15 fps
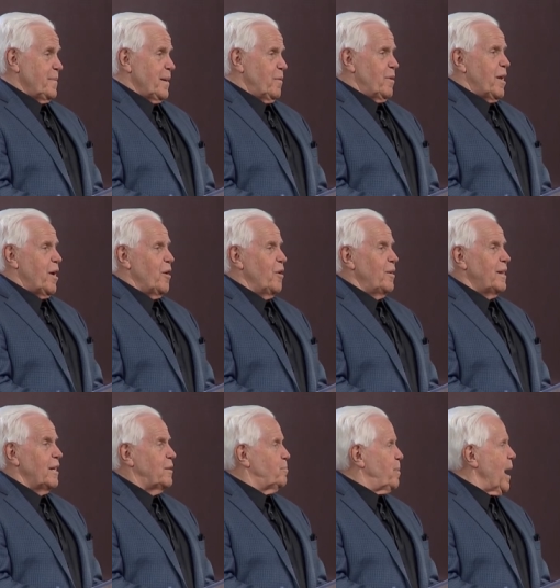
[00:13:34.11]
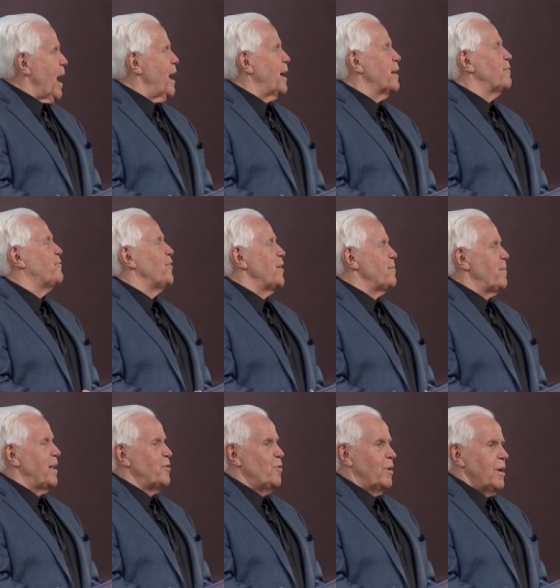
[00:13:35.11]
when I heard that, I had a friend of
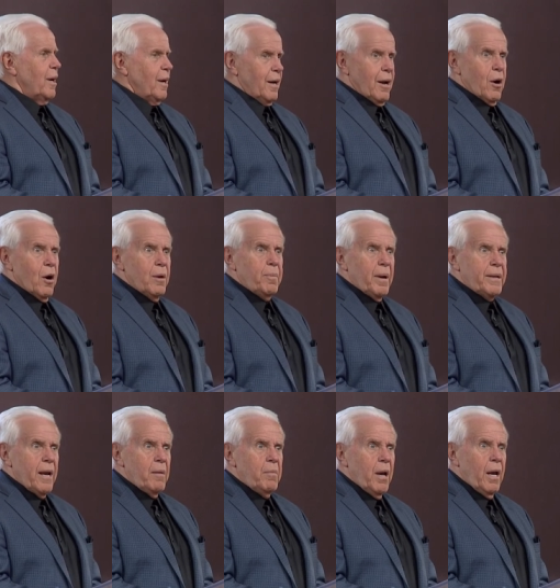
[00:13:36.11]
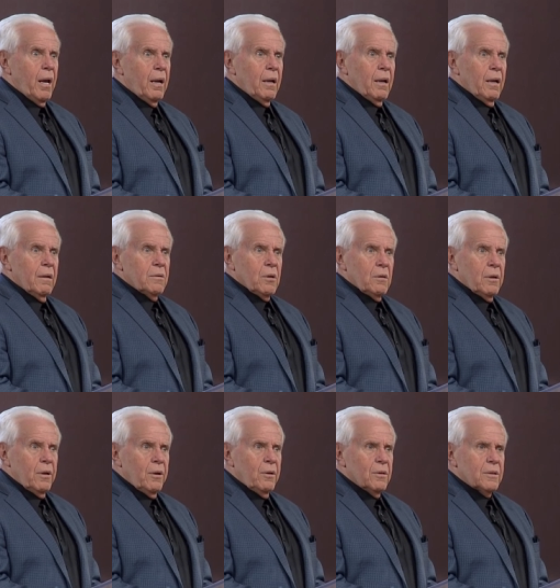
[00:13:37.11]
mine knowing, you heard about that man? It's on the
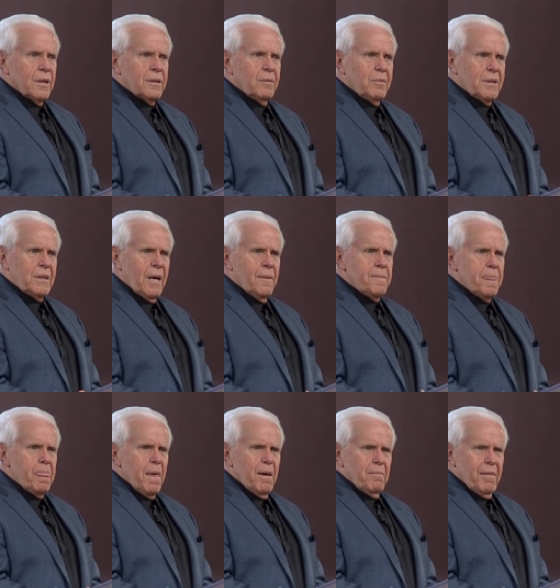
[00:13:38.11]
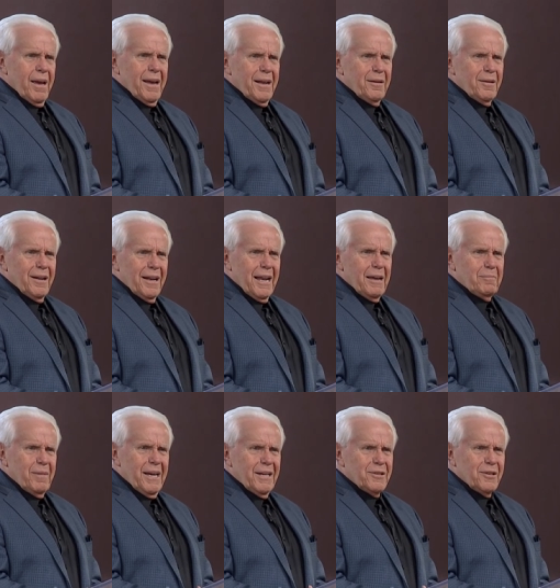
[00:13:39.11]
news. I said, what's that? Man, the Lake
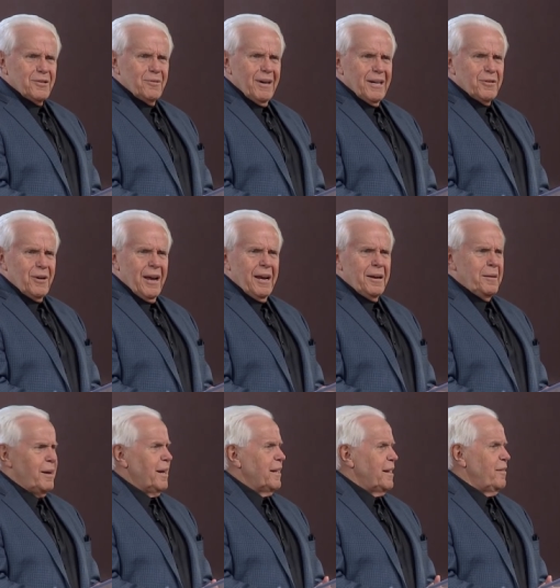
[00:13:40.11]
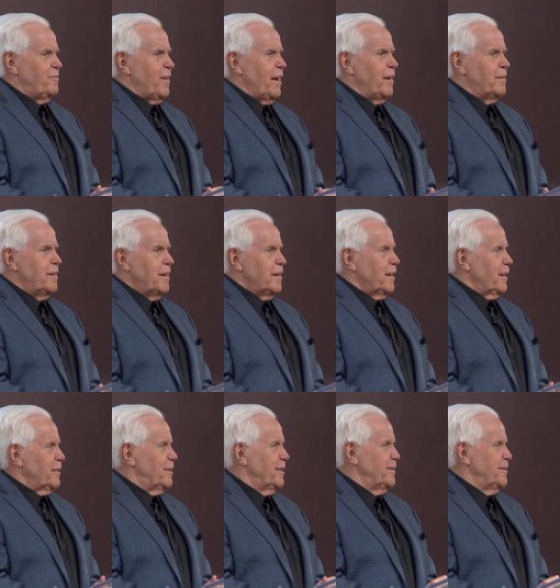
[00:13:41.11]
Meads is really drying up. They found a